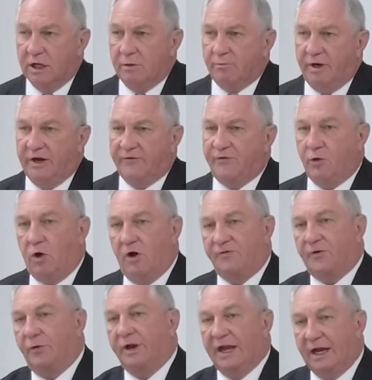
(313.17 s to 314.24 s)
But if you're off
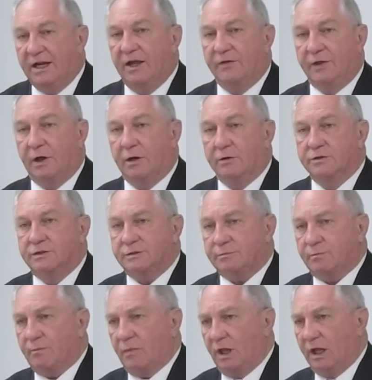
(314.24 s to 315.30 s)
on any of
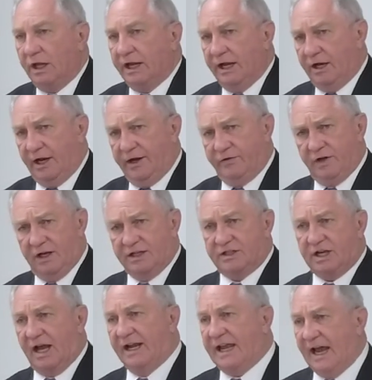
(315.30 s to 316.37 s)
those, it literally is
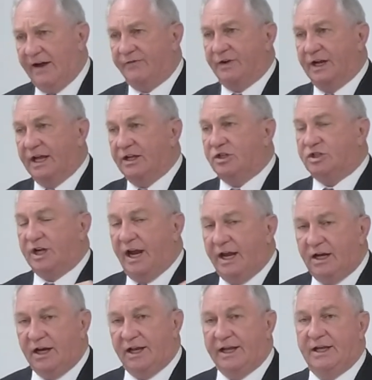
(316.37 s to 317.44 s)
like having a
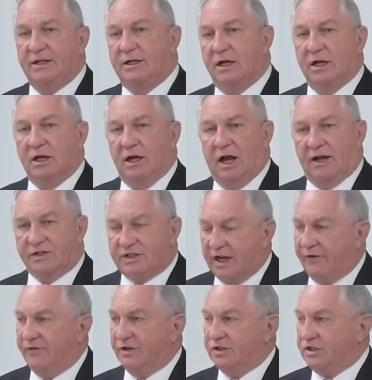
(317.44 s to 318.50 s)
chain link,
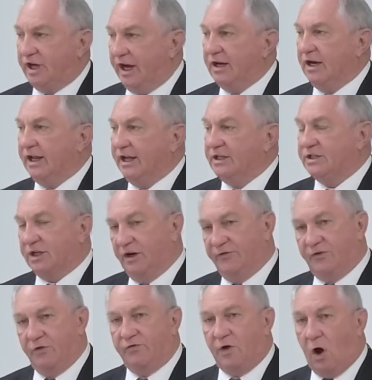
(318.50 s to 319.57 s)
seven chain links. And if
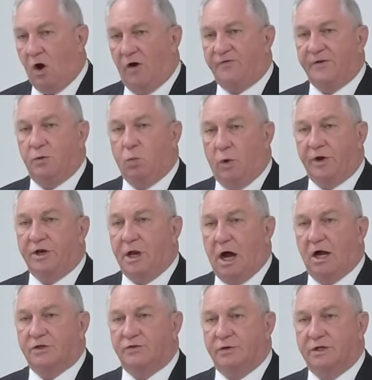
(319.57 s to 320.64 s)
you're off in one
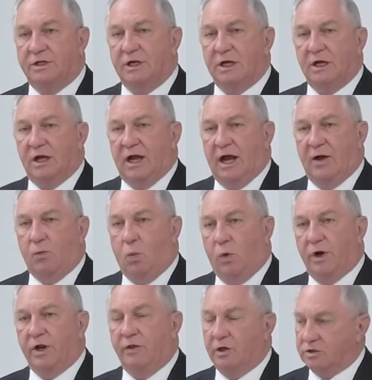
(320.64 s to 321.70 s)
doctrine,
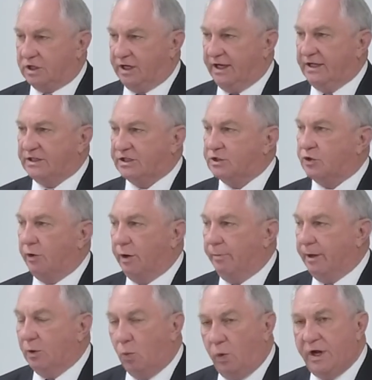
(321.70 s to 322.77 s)
one of those links is going to
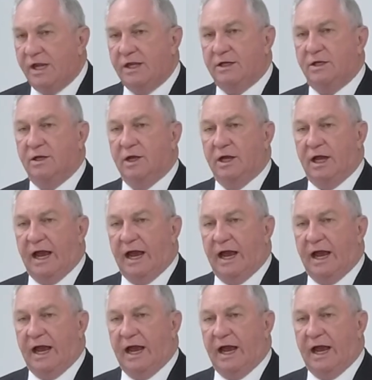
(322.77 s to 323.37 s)
be weak.